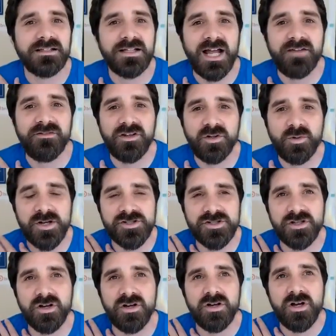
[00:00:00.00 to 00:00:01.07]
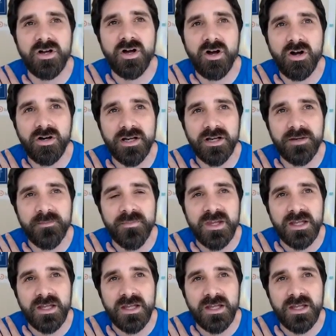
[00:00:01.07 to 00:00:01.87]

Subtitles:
another question. Auryn,